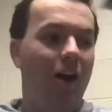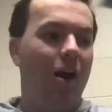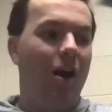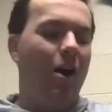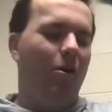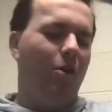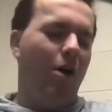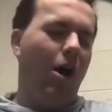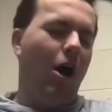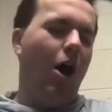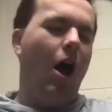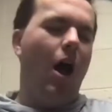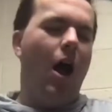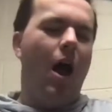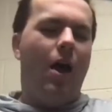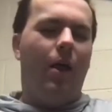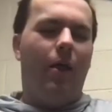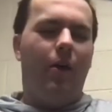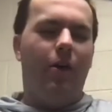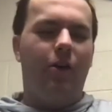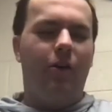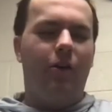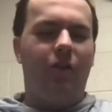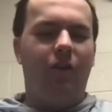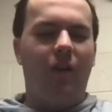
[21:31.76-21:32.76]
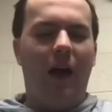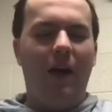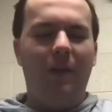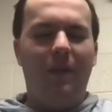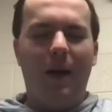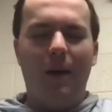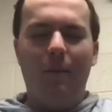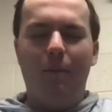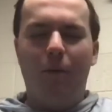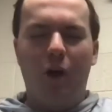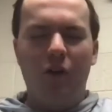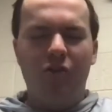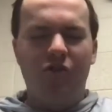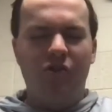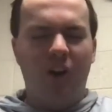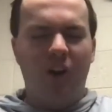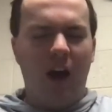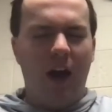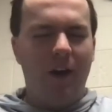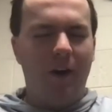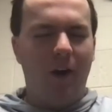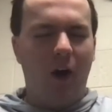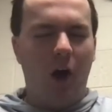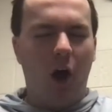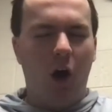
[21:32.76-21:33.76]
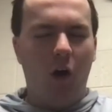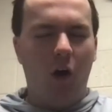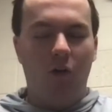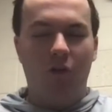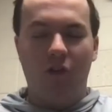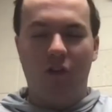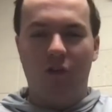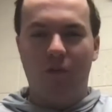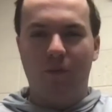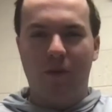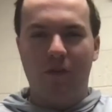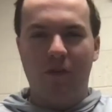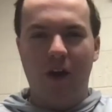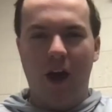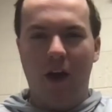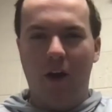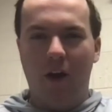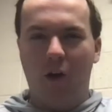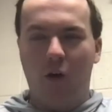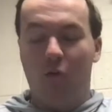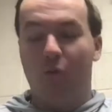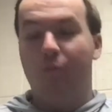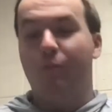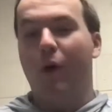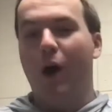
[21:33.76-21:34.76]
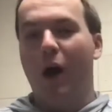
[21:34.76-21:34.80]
Well, there's not that much in Idaho, just potatoes.